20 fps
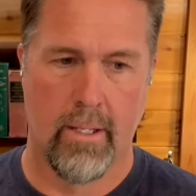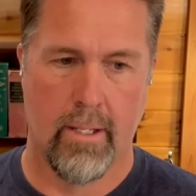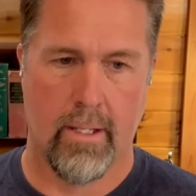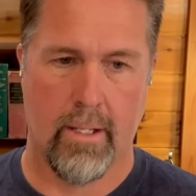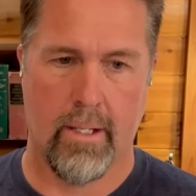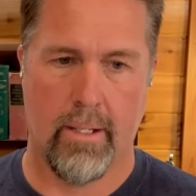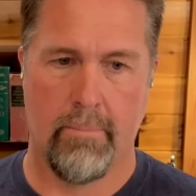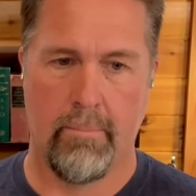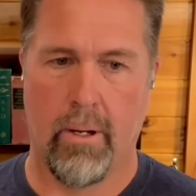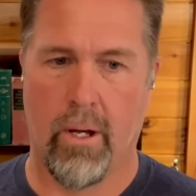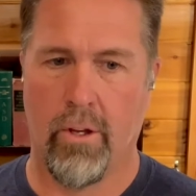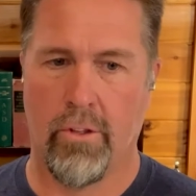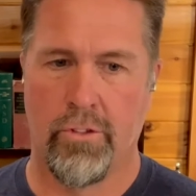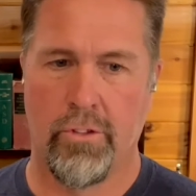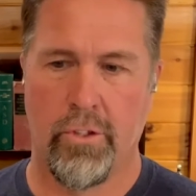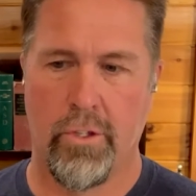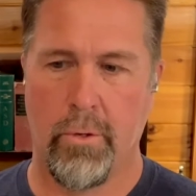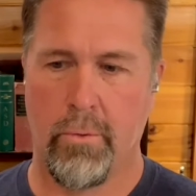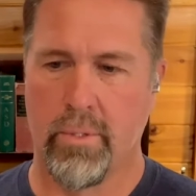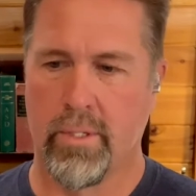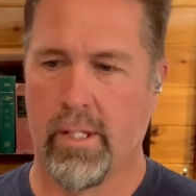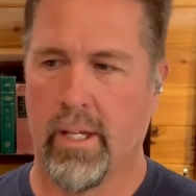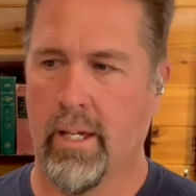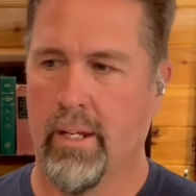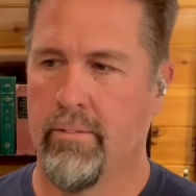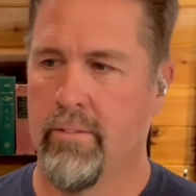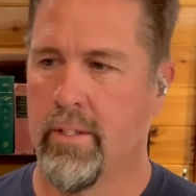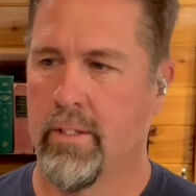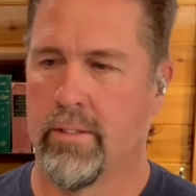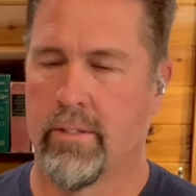Also, there was kind
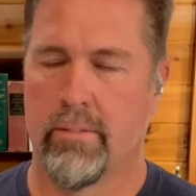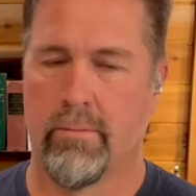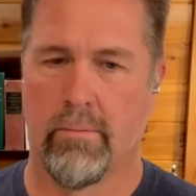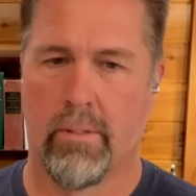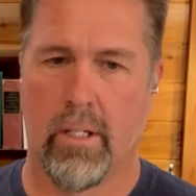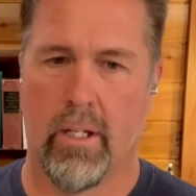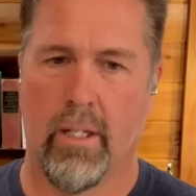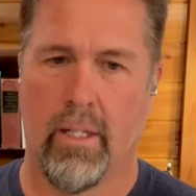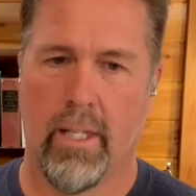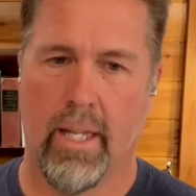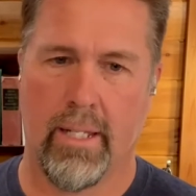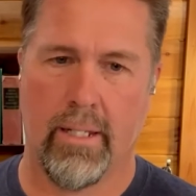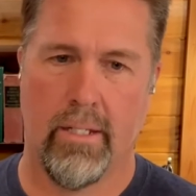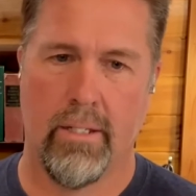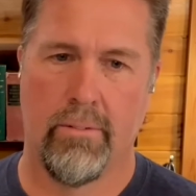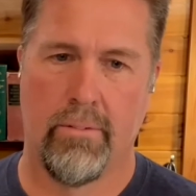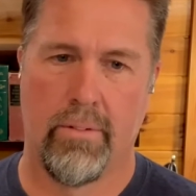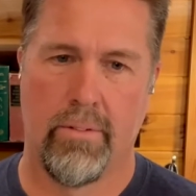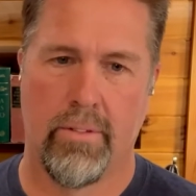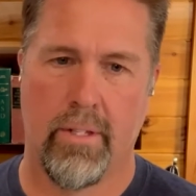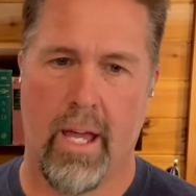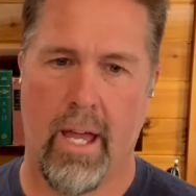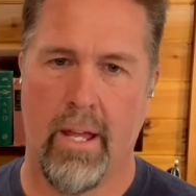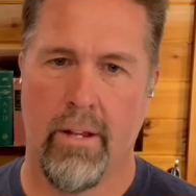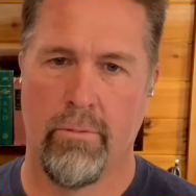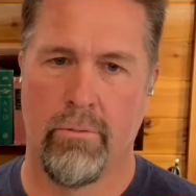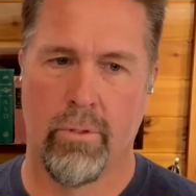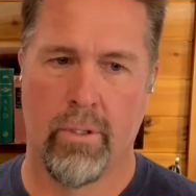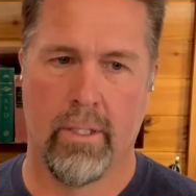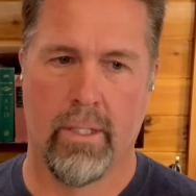of this collective sigh
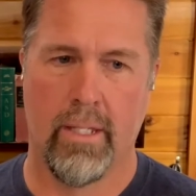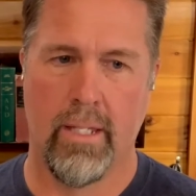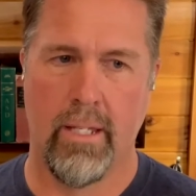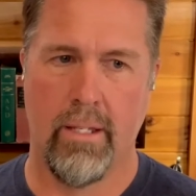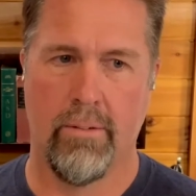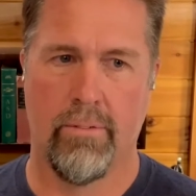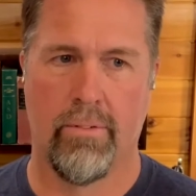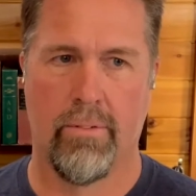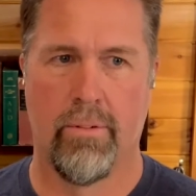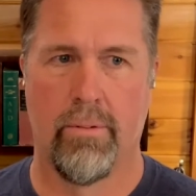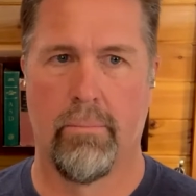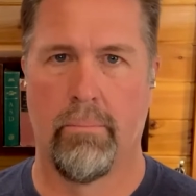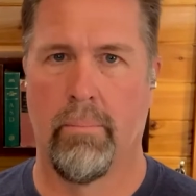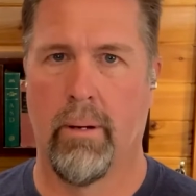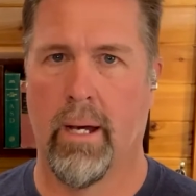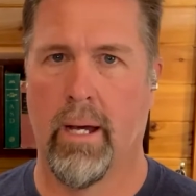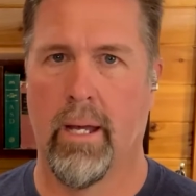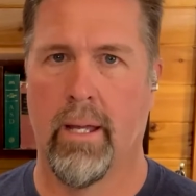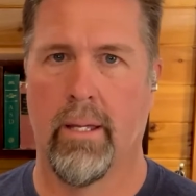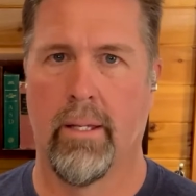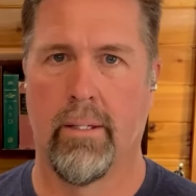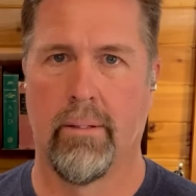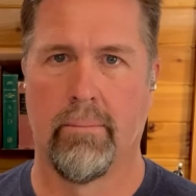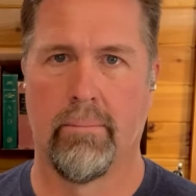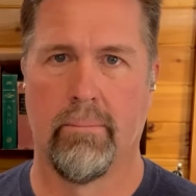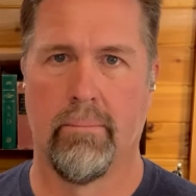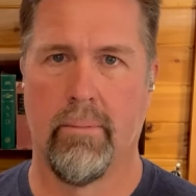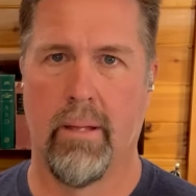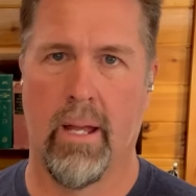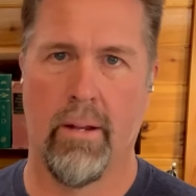of relief by
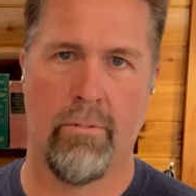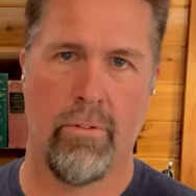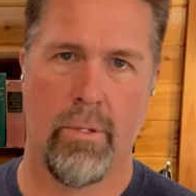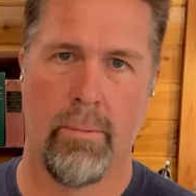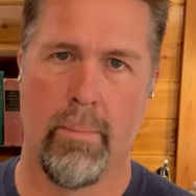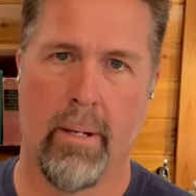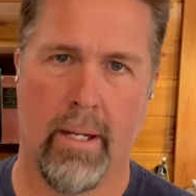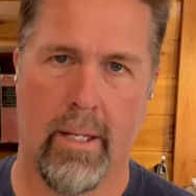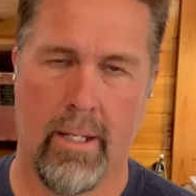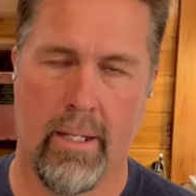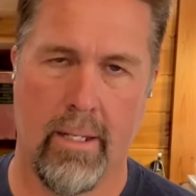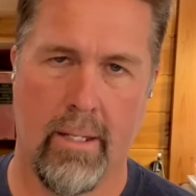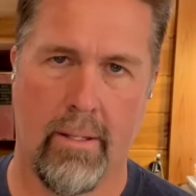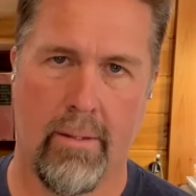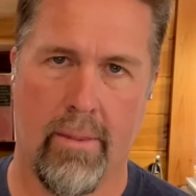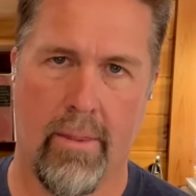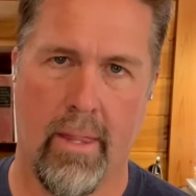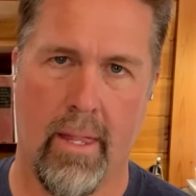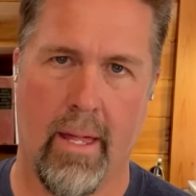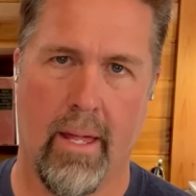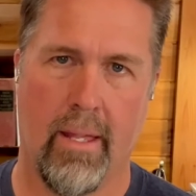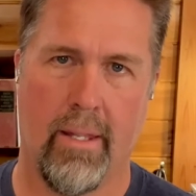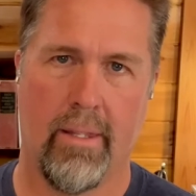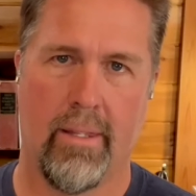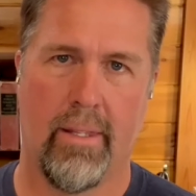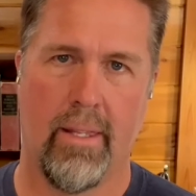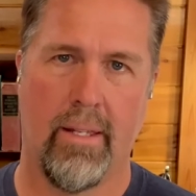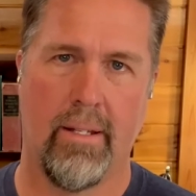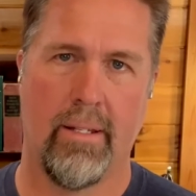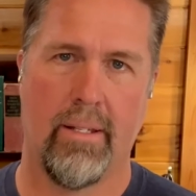everybody
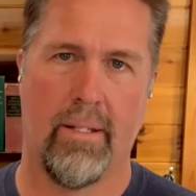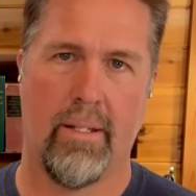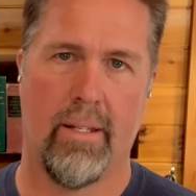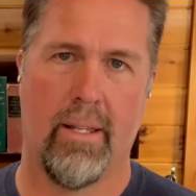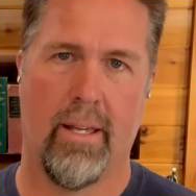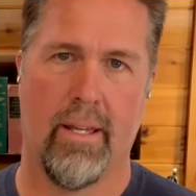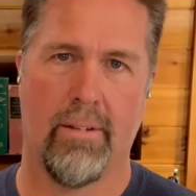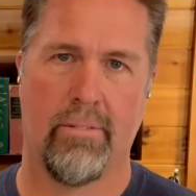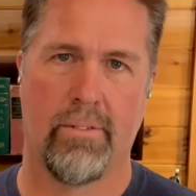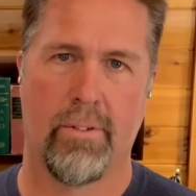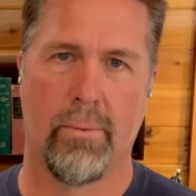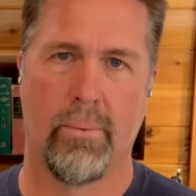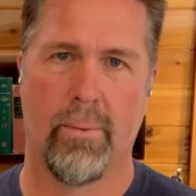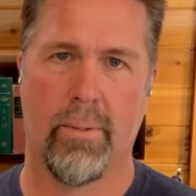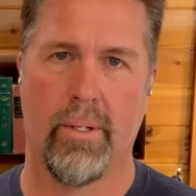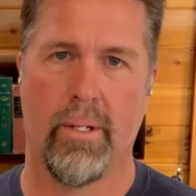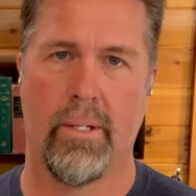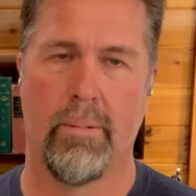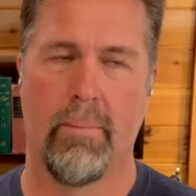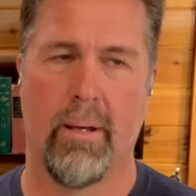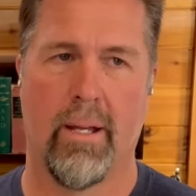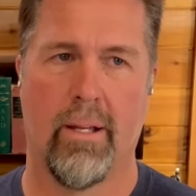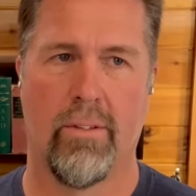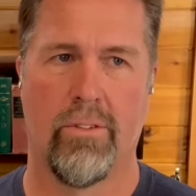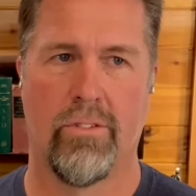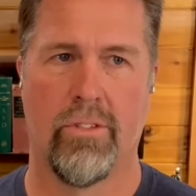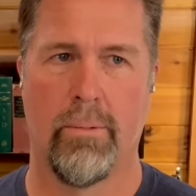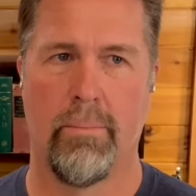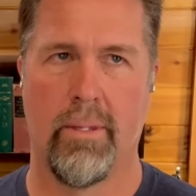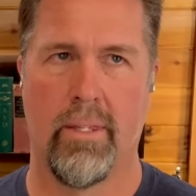that they didn't have to worry about
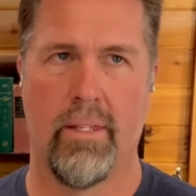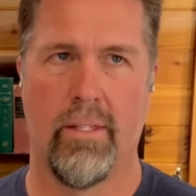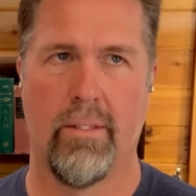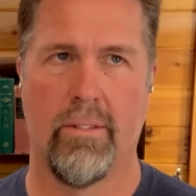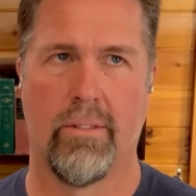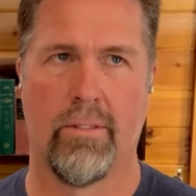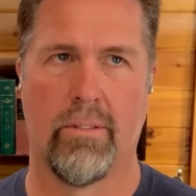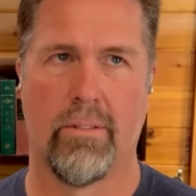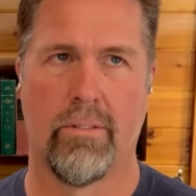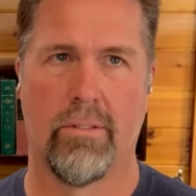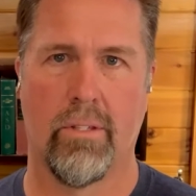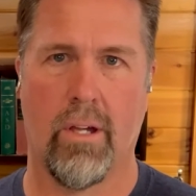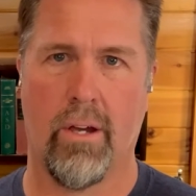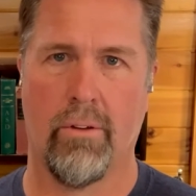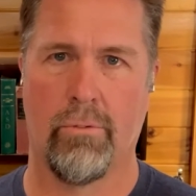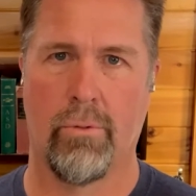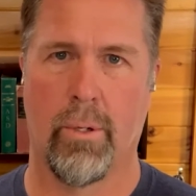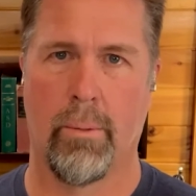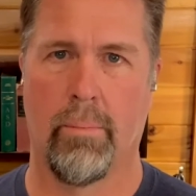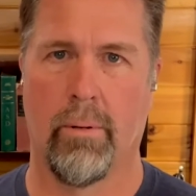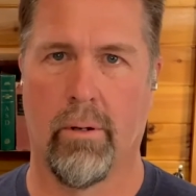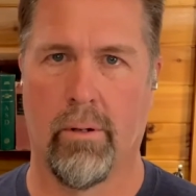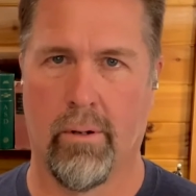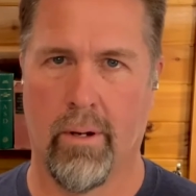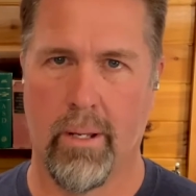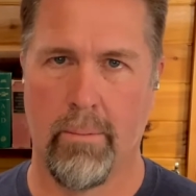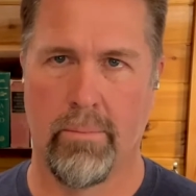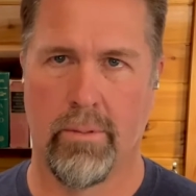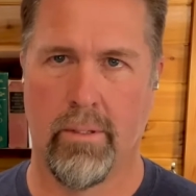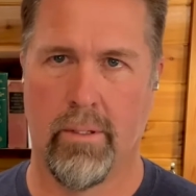some of these software
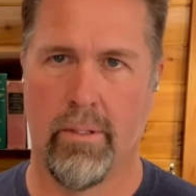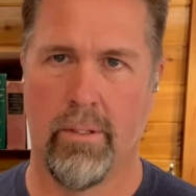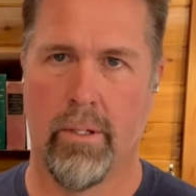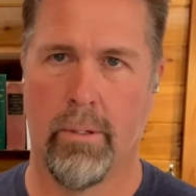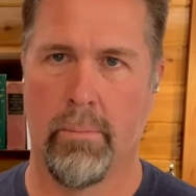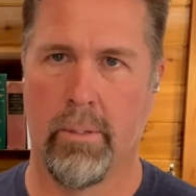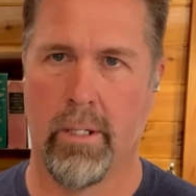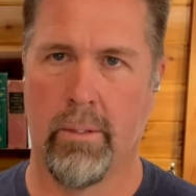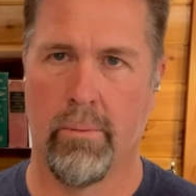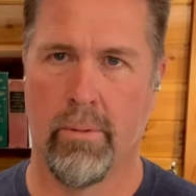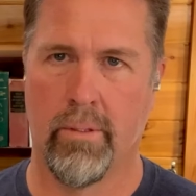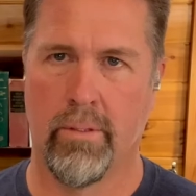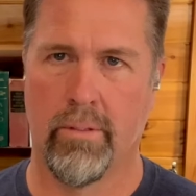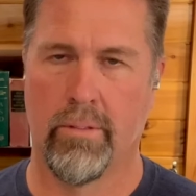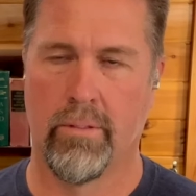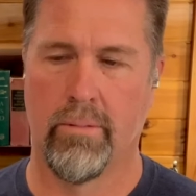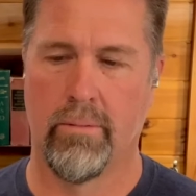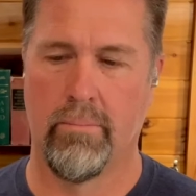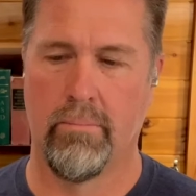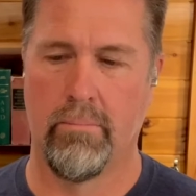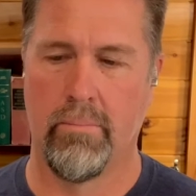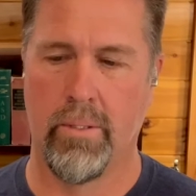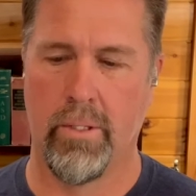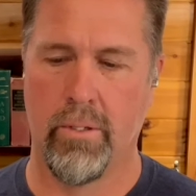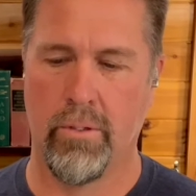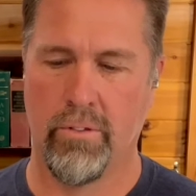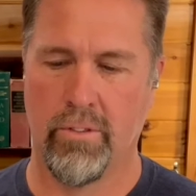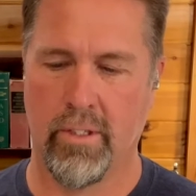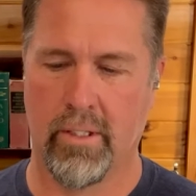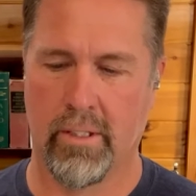programs that nobody was
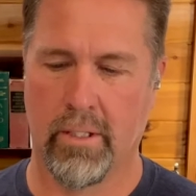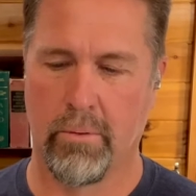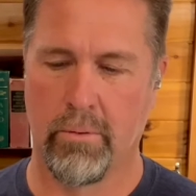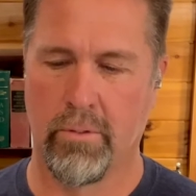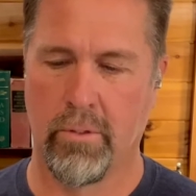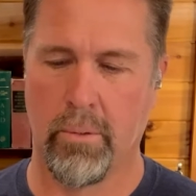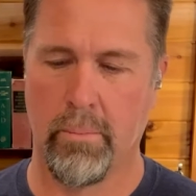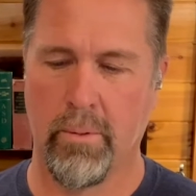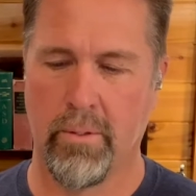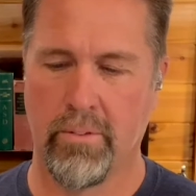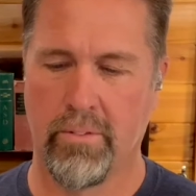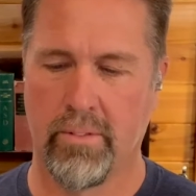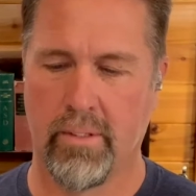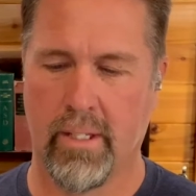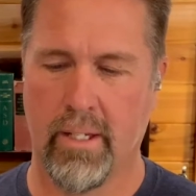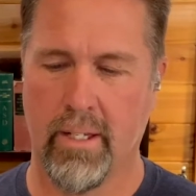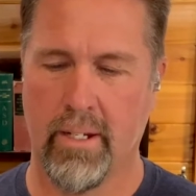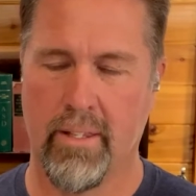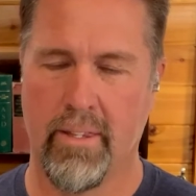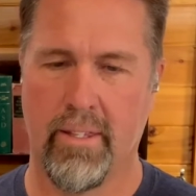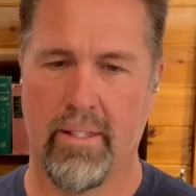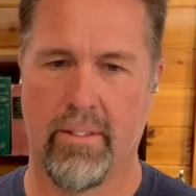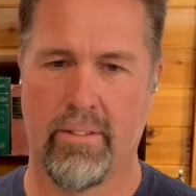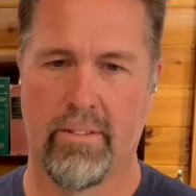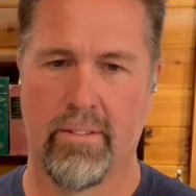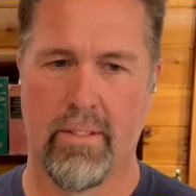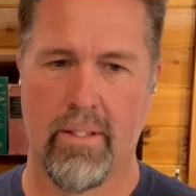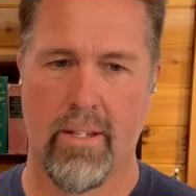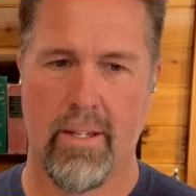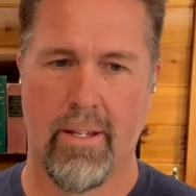using. There was almost kind of this